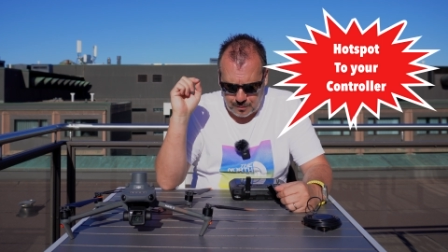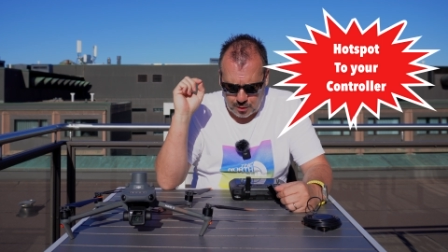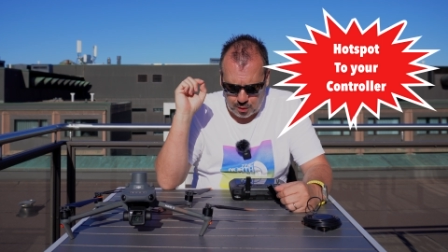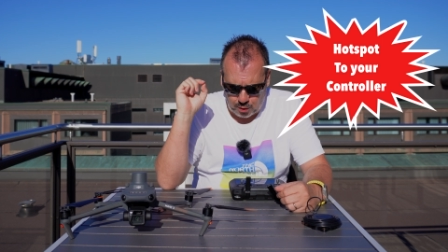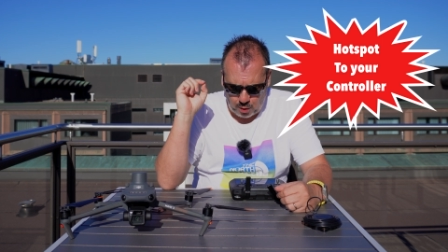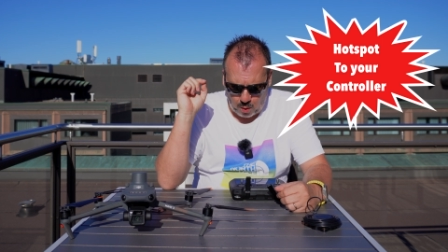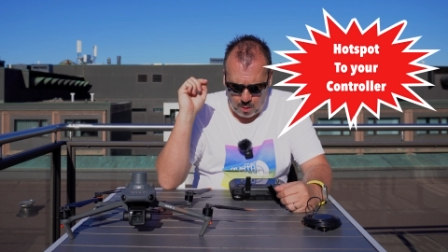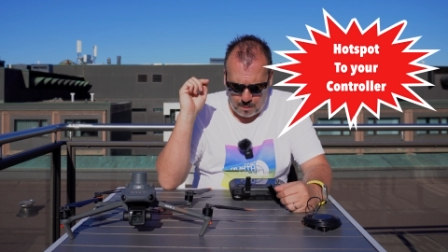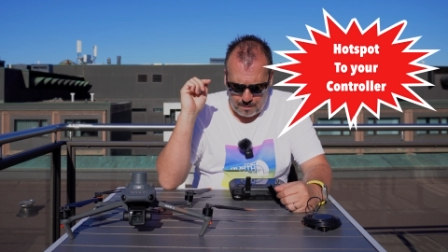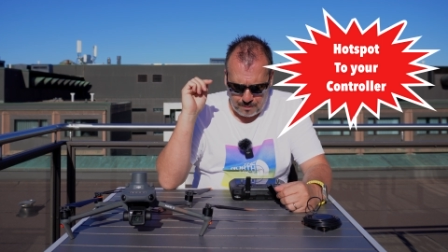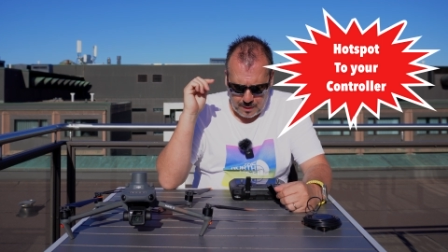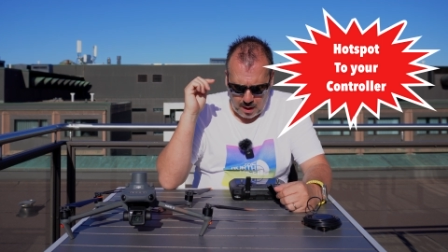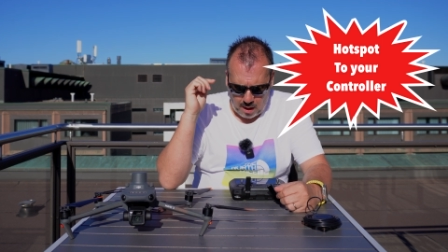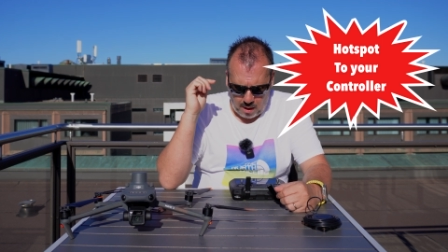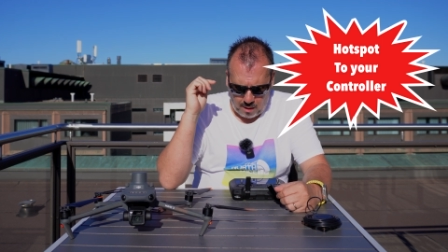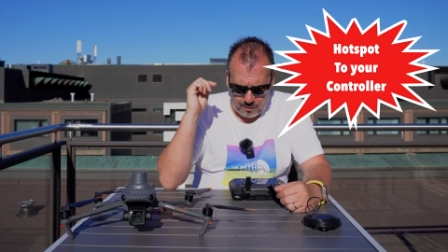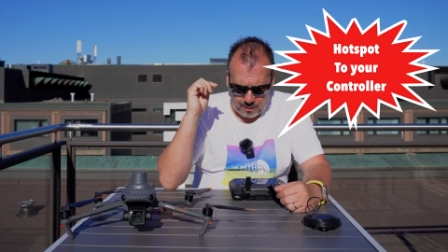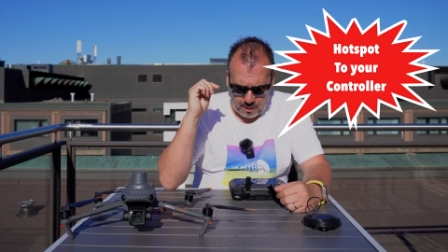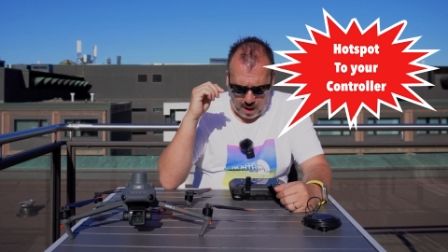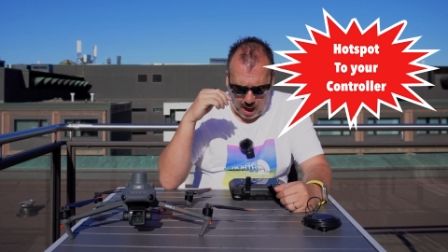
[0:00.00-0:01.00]
So
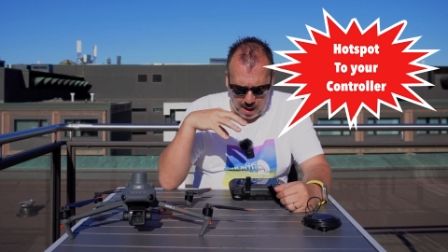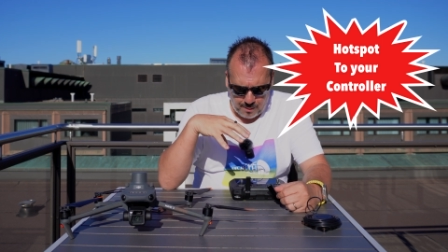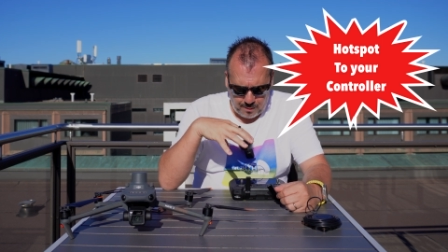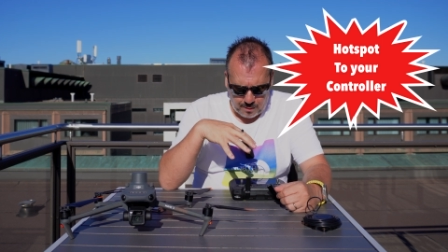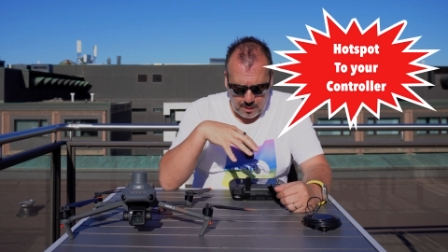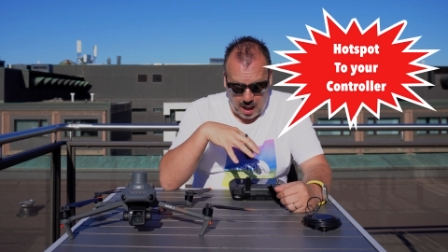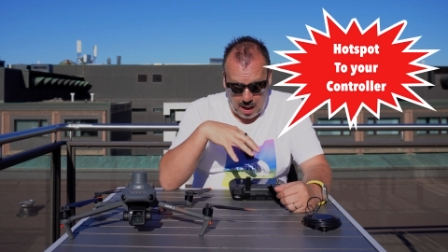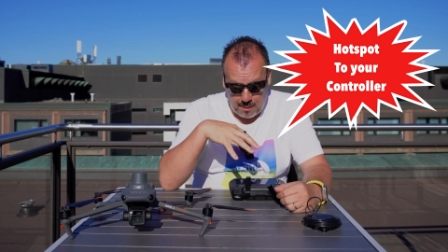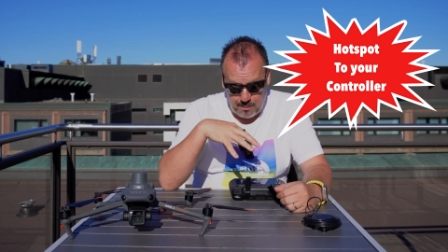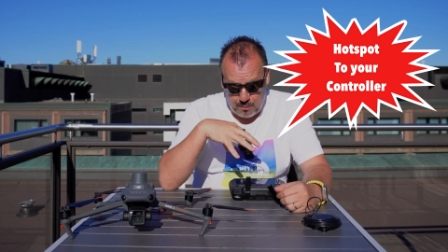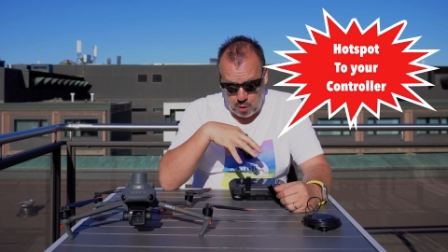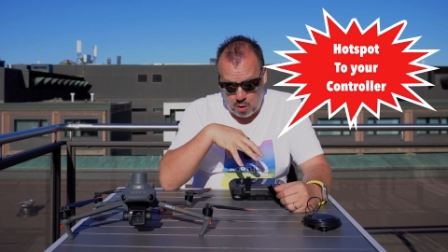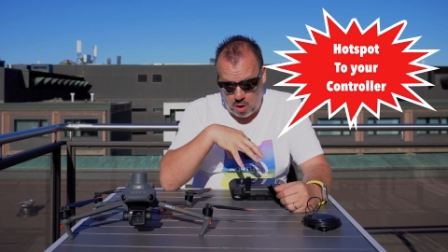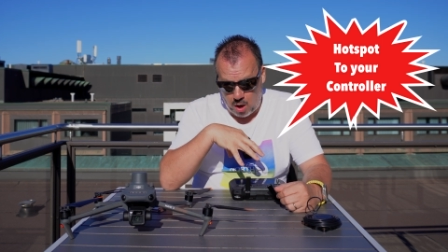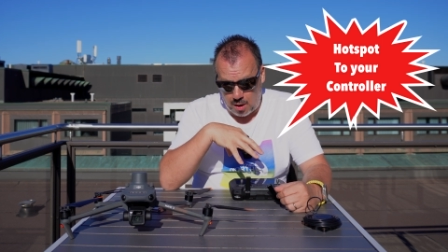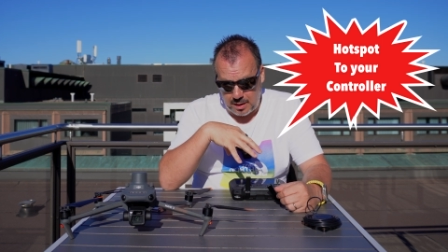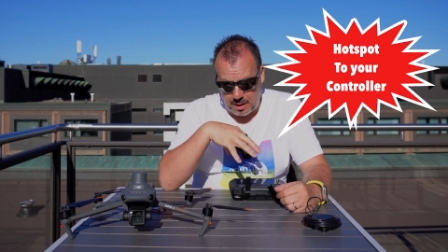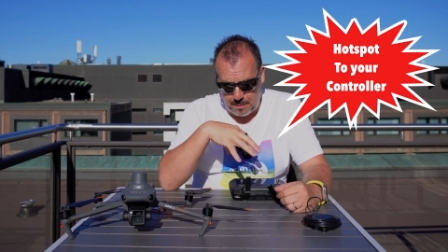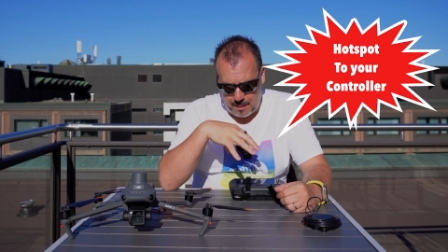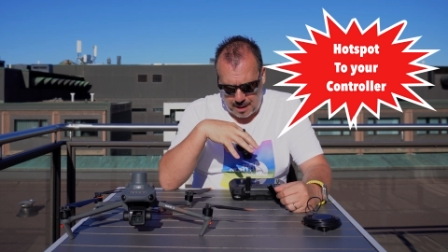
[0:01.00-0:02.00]
I'm
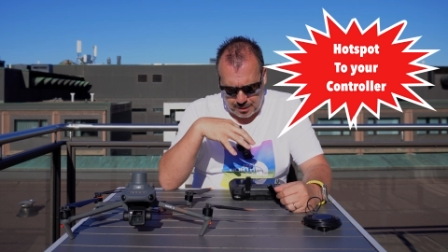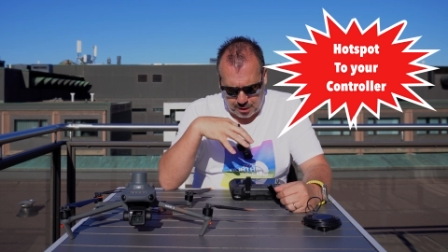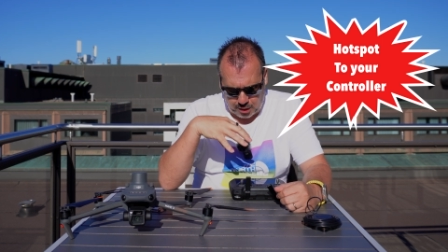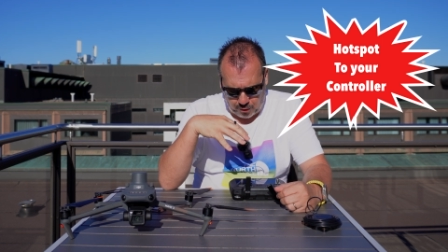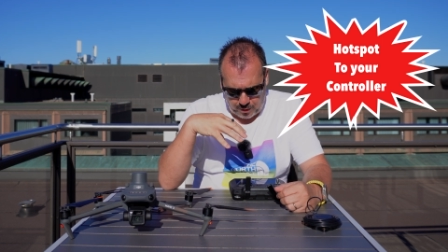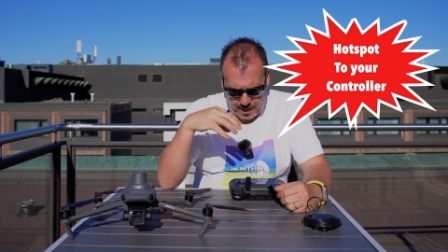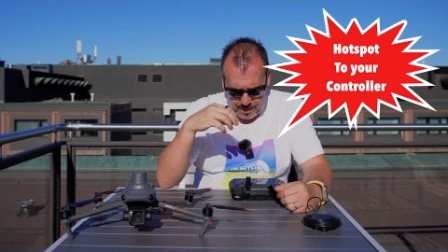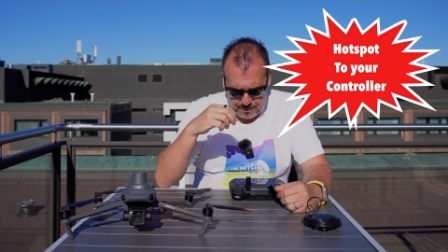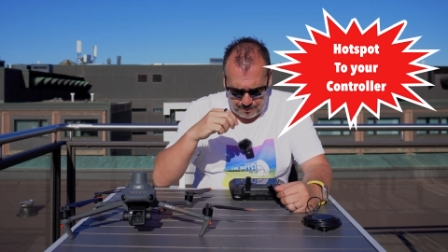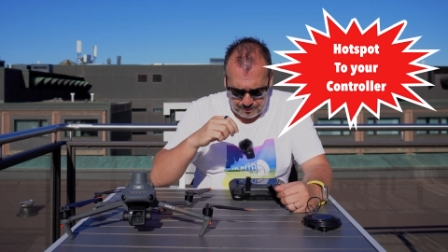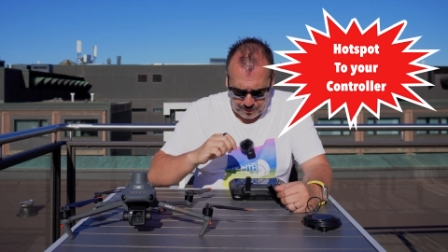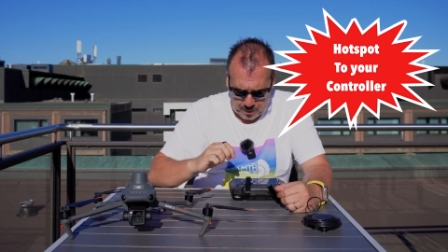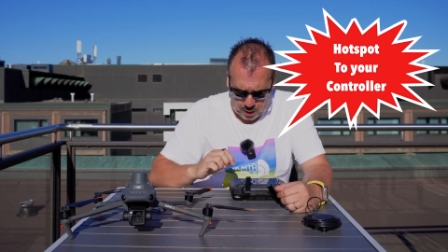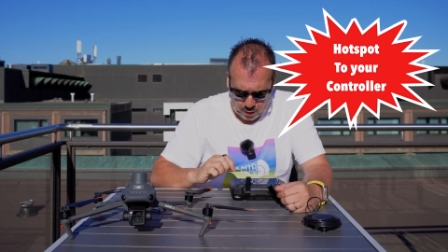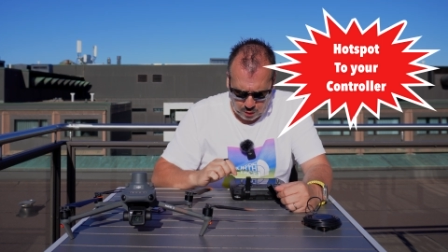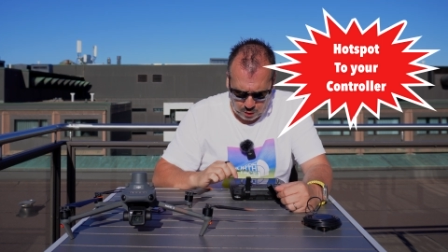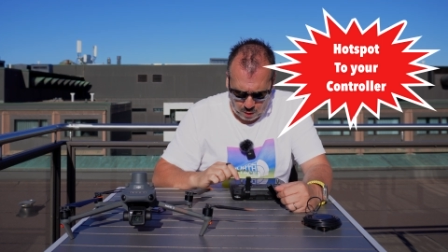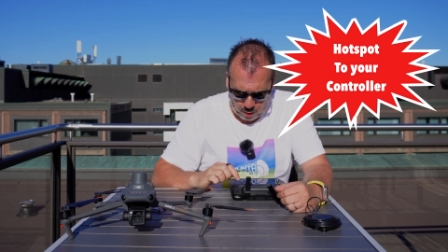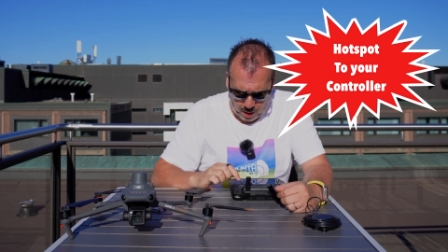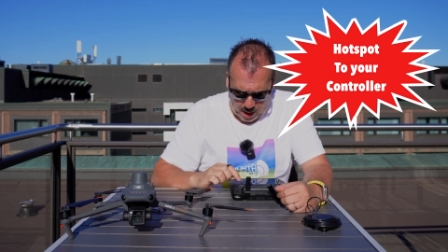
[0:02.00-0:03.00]
recording my screen,
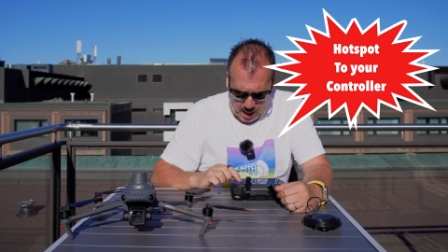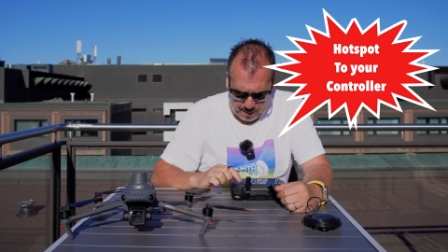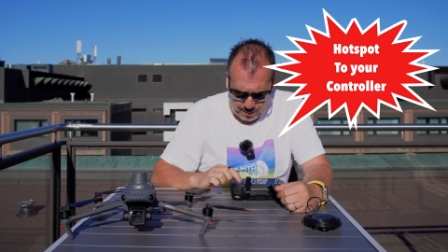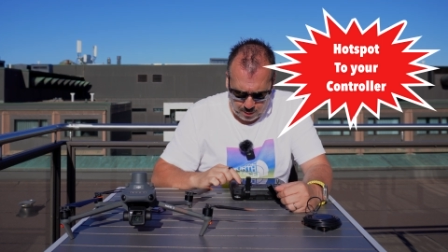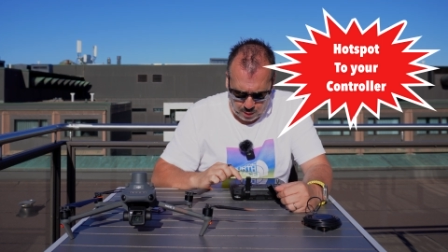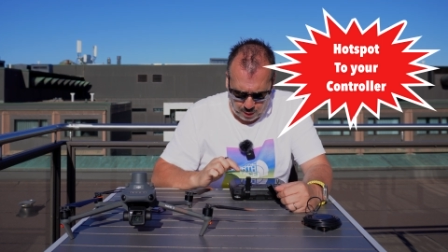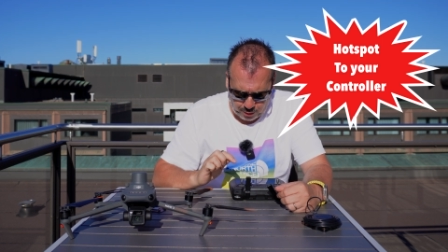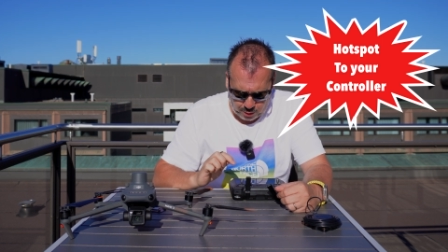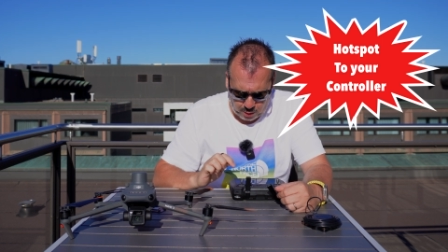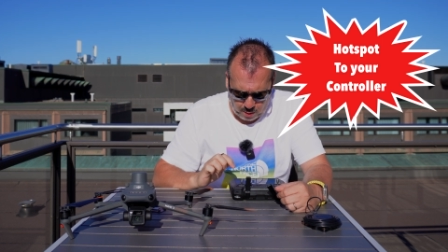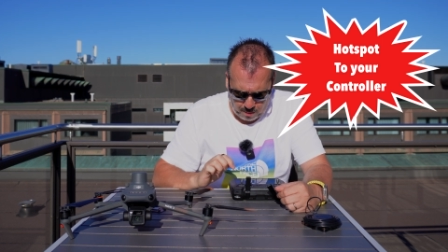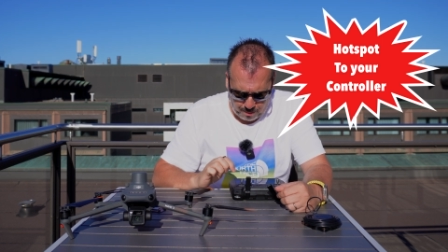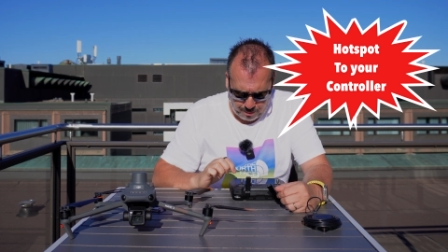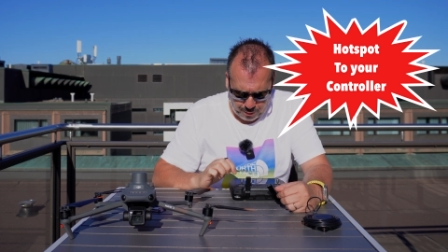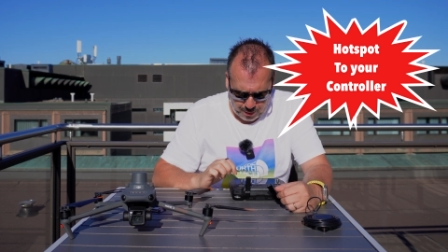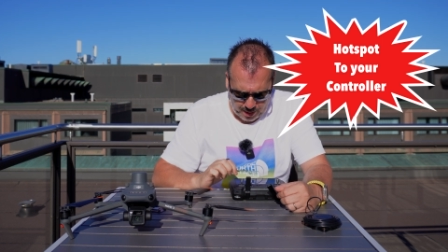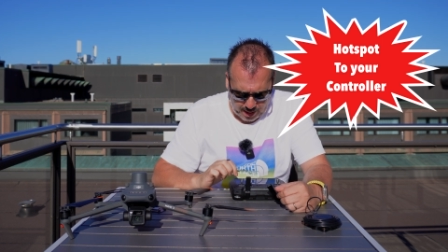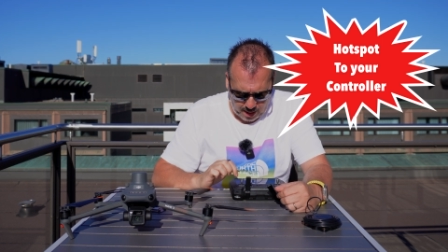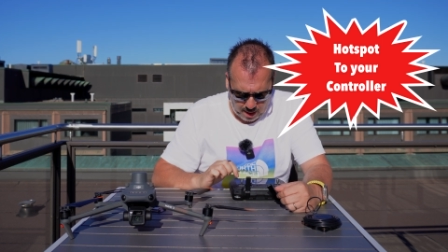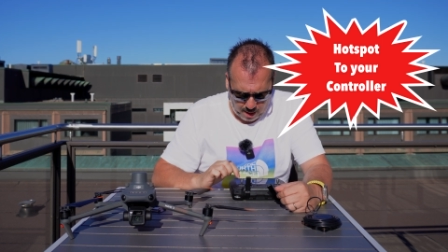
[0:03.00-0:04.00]
so I'm going to
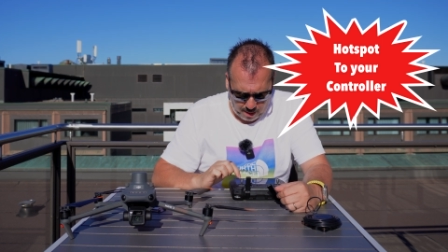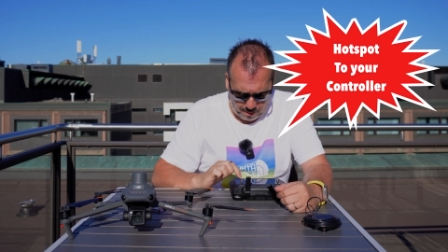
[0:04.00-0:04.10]
bring